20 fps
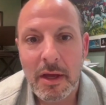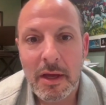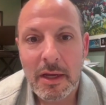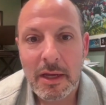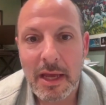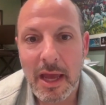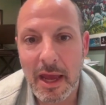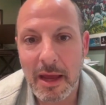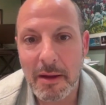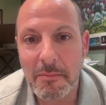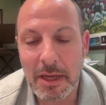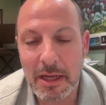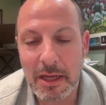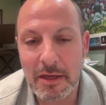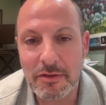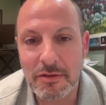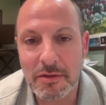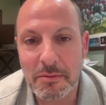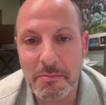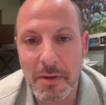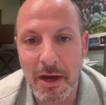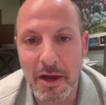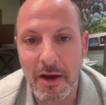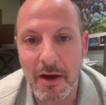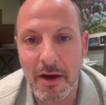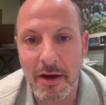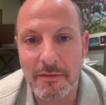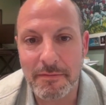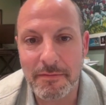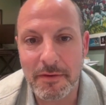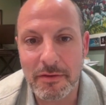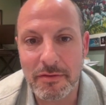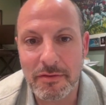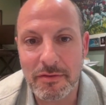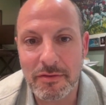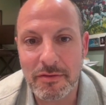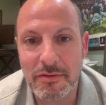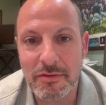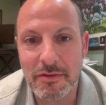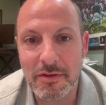came into my
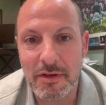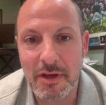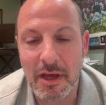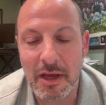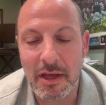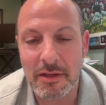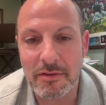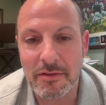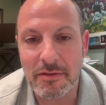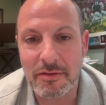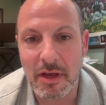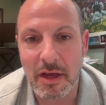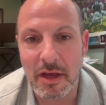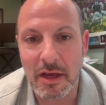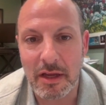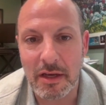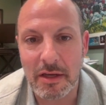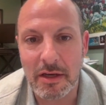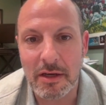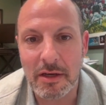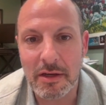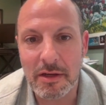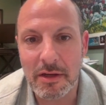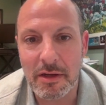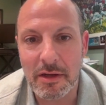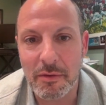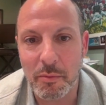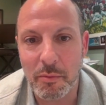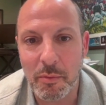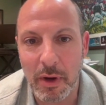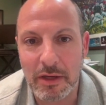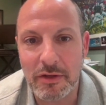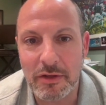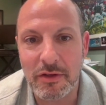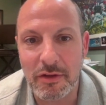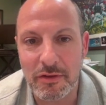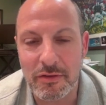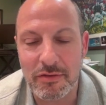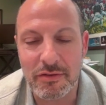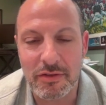office and said, wait
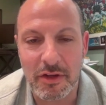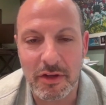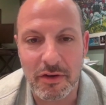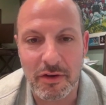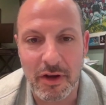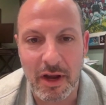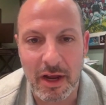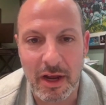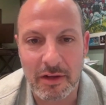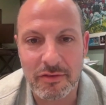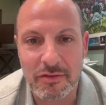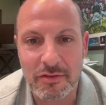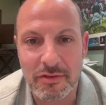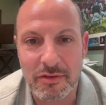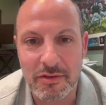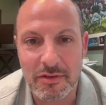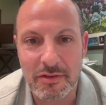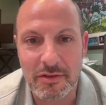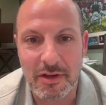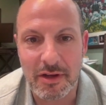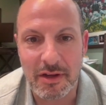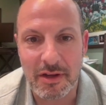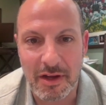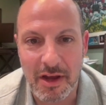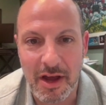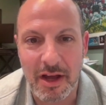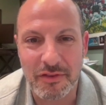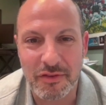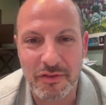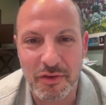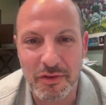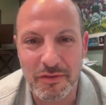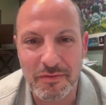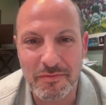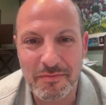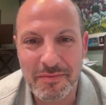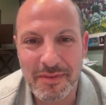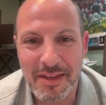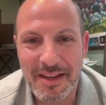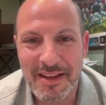till you see your next consult.
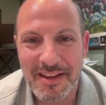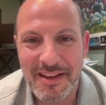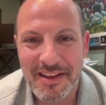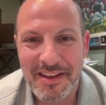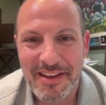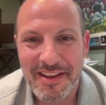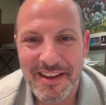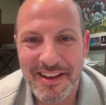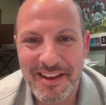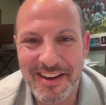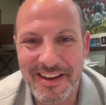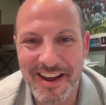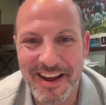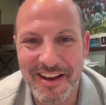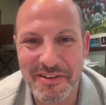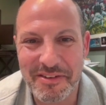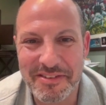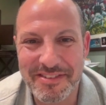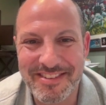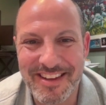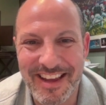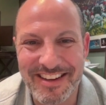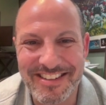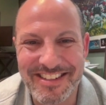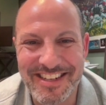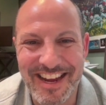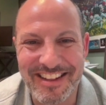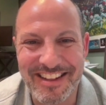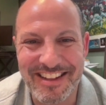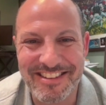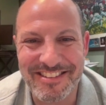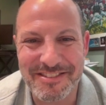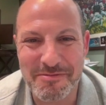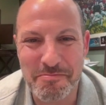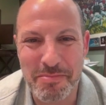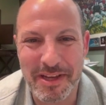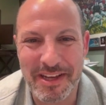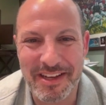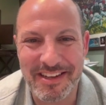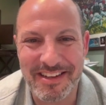And she had this
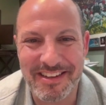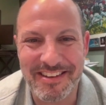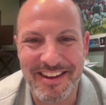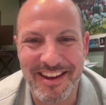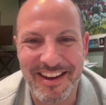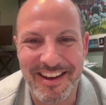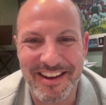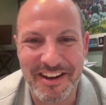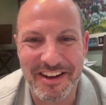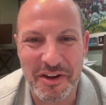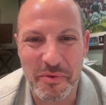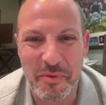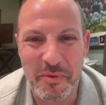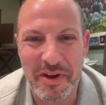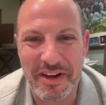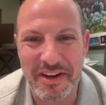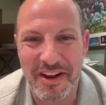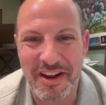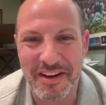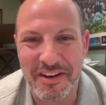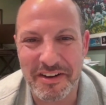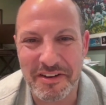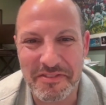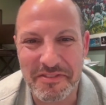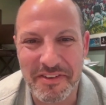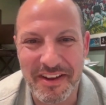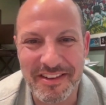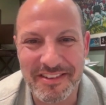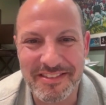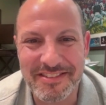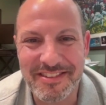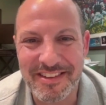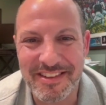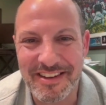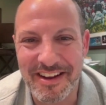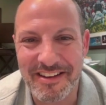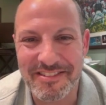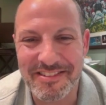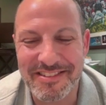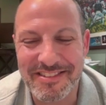big grin on her face.
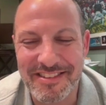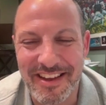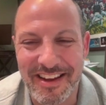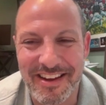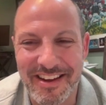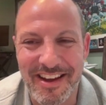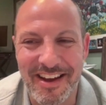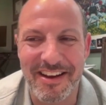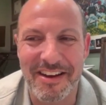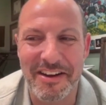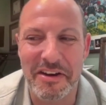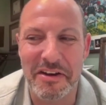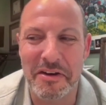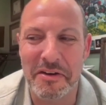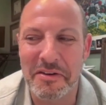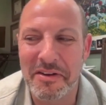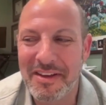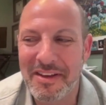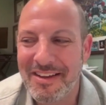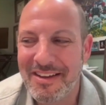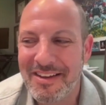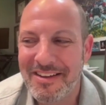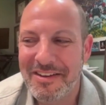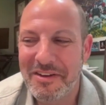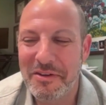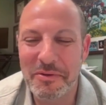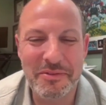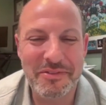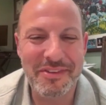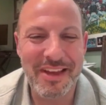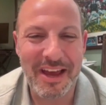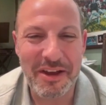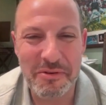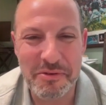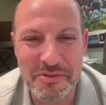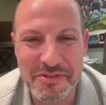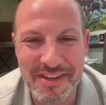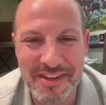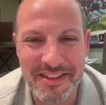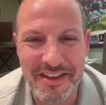And I was like, uh-oh, who's
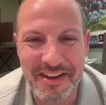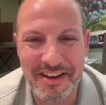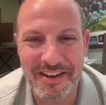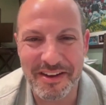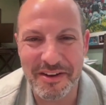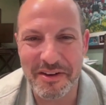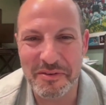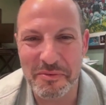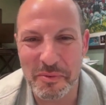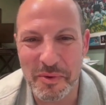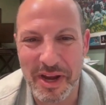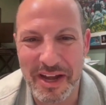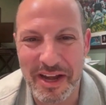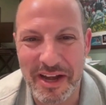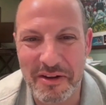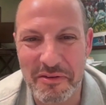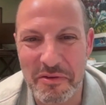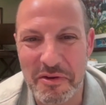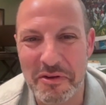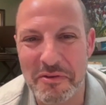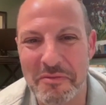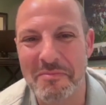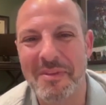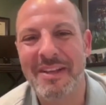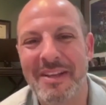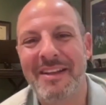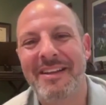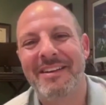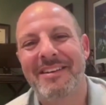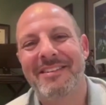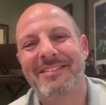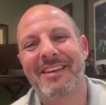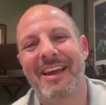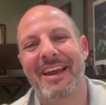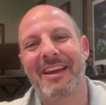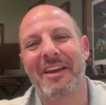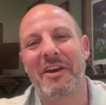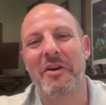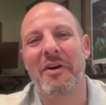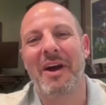in the waiting room? So
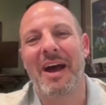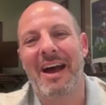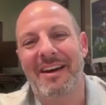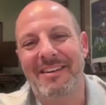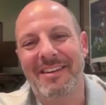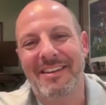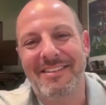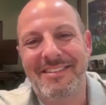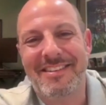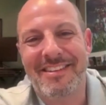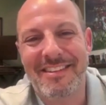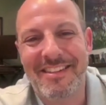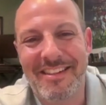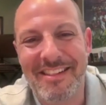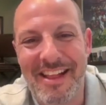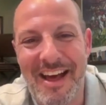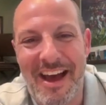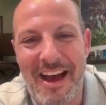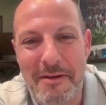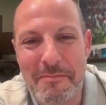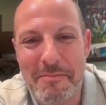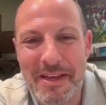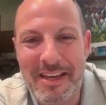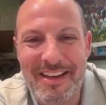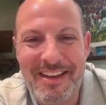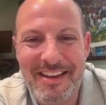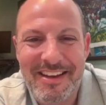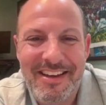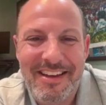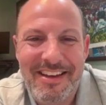I go out into the lobby